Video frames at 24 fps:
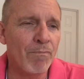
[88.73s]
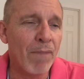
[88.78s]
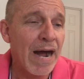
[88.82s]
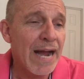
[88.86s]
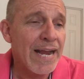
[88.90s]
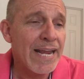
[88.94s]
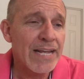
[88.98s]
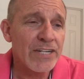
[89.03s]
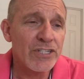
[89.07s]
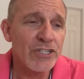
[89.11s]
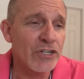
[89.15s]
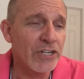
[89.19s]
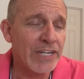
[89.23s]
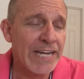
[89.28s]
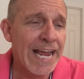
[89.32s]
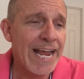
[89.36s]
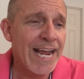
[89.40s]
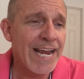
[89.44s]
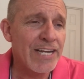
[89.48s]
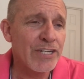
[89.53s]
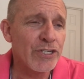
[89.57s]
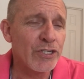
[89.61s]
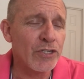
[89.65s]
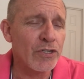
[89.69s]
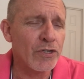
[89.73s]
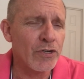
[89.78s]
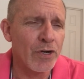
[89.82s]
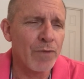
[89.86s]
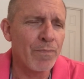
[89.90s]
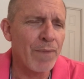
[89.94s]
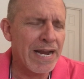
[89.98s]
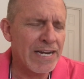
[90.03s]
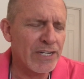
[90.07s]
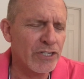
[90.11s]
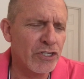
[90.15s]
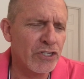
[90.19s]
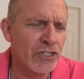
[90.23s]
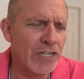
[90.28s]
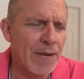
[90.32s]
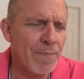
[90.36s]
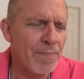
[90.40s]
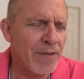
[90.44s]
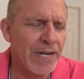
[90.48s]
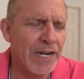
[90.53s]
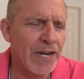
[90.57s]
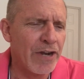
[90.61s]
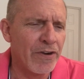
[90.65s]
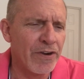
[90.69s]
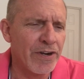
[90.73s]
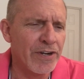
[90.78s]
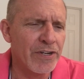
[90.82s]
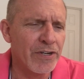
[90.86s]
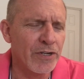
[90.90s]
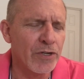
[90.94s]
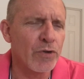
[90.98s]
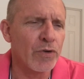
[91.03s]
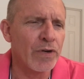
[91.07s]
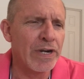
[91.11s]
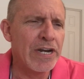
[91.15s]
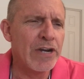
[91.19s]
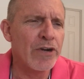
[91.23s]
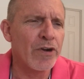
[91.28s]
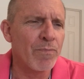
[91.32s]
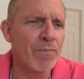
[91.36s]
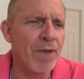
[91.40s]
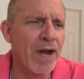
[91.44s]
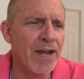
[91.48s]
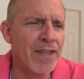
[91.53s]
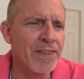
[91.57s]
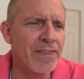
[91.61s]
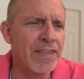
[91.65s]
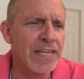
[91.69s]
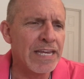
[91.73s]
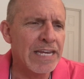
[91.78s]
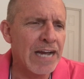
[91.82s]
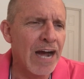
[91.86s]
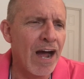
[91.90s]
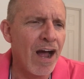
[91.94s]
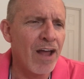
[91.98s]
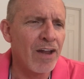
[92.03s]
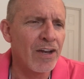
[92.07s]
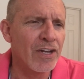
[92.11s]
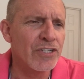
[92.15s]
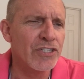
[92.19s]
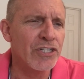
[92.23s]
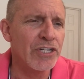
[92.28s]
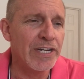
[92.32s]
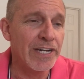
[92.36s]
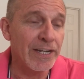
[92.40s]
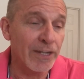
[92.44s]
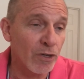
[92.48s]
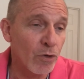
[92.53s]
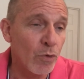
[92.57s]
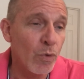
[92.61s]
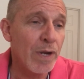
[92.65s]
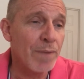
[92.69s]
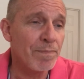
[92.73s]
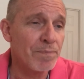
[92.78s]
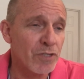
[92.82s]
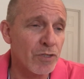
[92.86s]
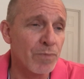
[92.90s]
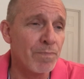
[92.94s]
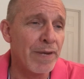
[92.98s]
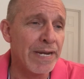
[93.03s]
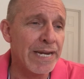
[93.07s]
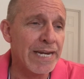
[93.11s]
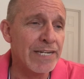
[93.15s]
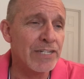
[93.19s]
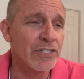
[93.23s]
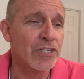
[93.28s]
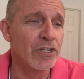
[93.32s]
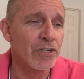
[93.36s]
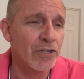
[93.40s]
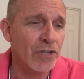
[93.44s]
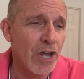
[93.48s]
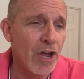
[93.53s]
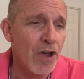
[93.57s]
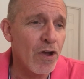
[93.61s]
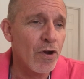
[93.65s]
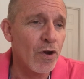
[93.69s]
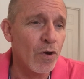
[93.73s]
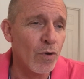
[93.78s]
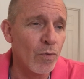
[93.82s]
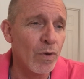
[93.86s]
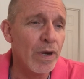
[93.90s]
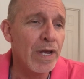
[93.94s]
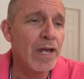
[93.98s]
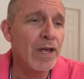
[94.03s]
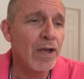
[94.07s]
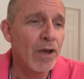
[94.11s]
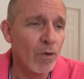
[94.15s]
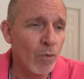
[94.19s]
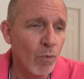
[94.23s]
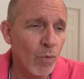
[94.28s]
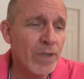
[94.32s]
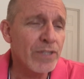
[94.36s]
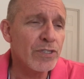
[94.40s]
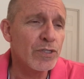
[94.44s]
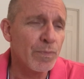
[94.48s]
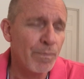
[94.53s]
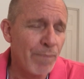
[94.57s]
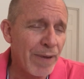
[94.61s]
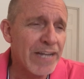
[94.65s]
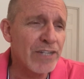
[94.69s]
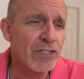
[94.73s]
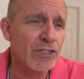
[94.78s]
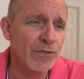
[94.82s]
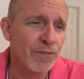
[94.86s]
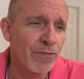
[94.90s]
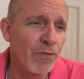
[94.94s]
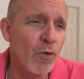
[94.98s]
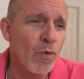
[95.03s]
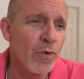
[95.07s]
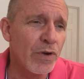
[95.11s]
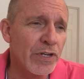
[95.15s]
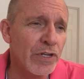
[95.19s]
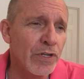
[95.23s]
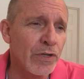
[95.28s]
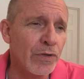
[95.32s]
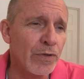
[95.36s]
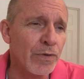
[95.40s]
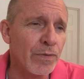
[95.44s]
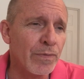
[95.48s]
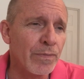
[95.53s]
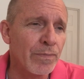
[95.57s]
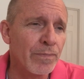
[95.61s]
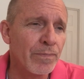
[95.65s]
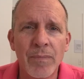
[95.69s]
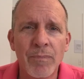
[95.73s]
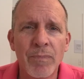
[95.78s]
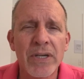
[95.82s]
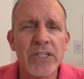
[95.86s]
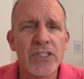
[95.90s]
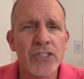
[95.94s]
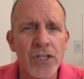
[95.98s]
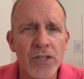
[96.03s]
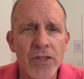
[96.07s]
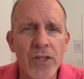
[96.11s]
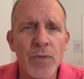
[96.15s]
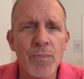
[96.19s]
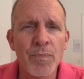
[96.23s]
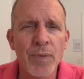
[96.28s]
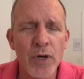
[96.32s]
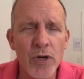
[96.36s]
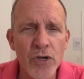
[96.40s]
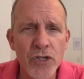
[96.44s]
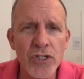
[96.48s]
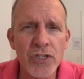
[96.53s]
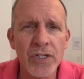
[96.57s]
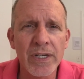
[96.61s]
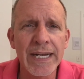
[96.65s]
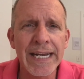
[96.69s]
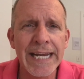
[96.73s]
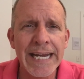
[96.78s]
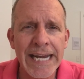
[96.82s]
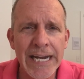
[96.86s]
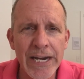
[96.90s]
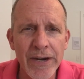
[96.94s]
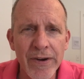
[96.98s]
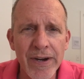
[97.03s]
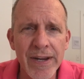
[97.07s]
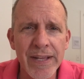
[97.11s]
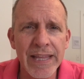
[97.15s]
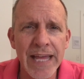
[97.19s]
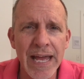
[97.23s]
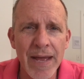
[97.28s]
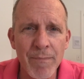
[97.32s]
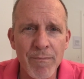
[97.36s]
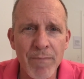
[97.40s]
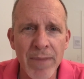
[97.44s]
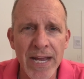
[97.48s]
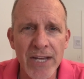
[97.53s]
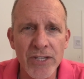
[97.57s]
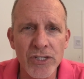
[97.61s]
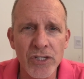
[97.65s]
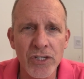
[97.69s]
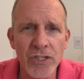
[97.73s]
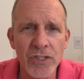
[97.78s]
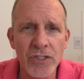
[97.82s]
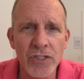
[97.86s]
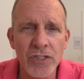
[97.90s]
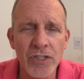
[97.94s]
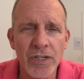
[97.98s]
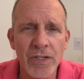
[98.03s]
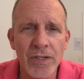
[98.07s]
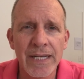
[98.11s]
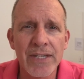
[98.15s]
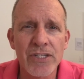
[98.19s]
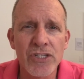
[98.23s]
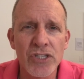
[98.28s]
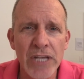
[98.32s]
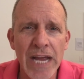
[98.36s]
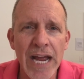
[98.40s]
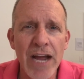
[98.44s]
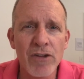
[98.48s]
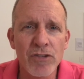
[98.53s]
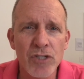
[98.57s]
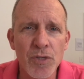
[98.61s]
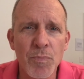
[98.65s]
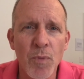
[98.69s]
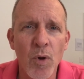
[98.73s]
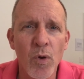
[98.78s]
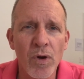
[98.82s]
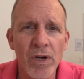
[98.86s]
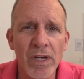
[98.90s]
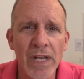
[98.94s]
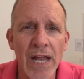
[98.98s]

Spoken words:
my education or my seminary degree or my theology equips me to know what's best for you. But to the person hearing that message, it sounds more